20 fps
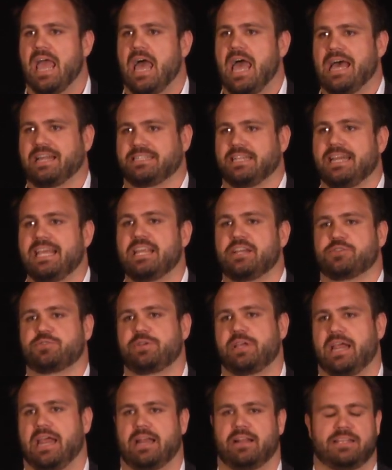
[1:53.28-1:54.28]
as an
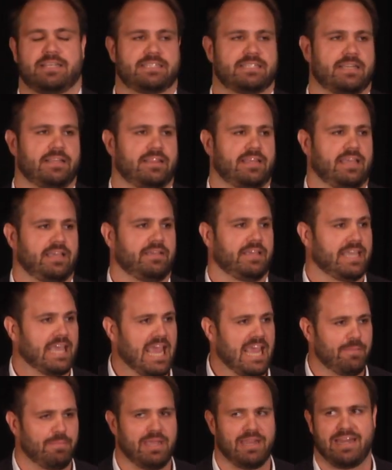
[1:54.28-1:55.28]
industry analyst in the
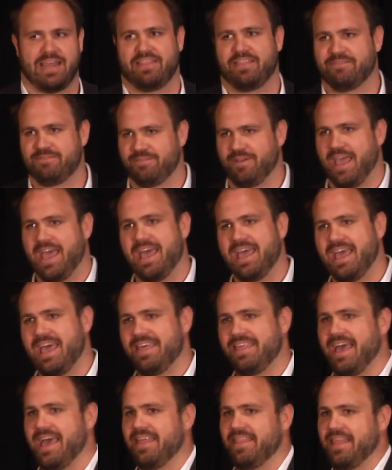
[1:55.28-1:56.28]
gaming and
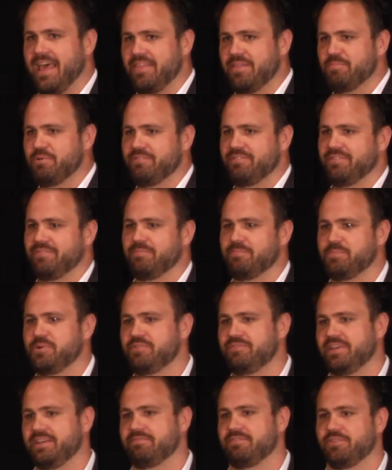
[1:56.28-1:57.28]
the
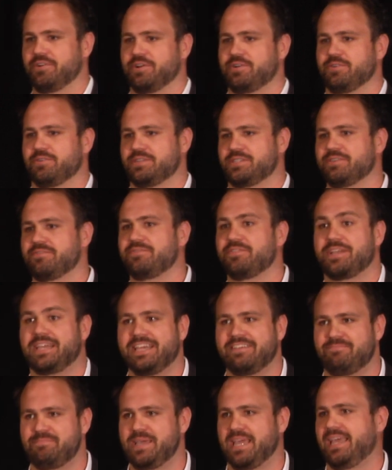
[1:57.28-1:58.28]
movie vertical. So
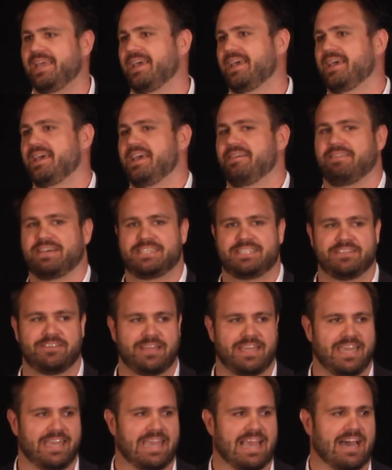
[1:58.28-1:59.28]
forgive me if I still
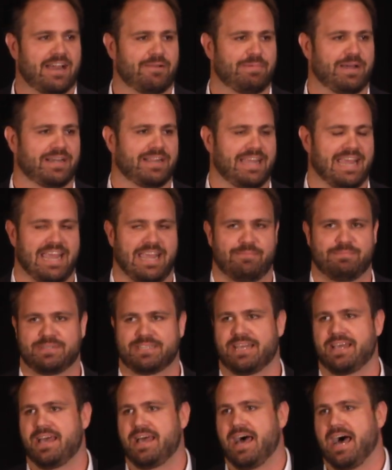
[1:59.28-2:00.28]
geek out about
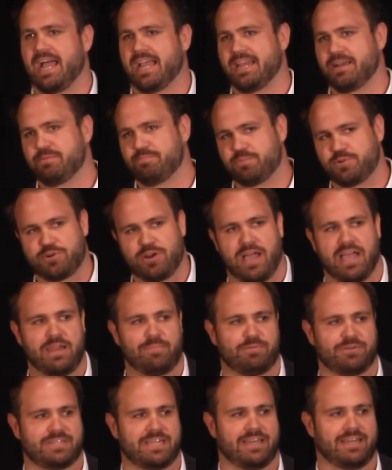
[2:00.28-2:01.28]
games. I can try
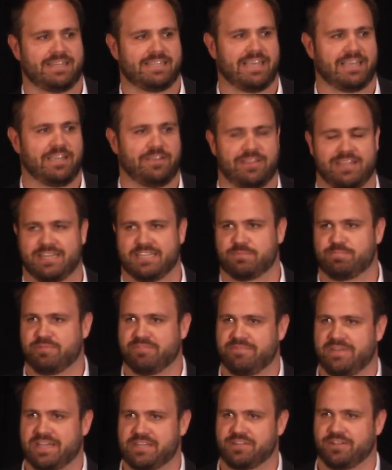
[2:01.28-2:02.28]
and pretend to tell you that it's
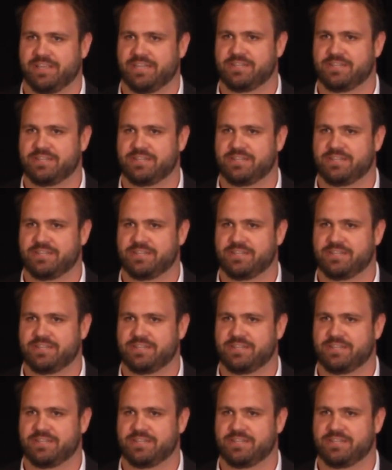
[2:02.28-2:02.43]
professional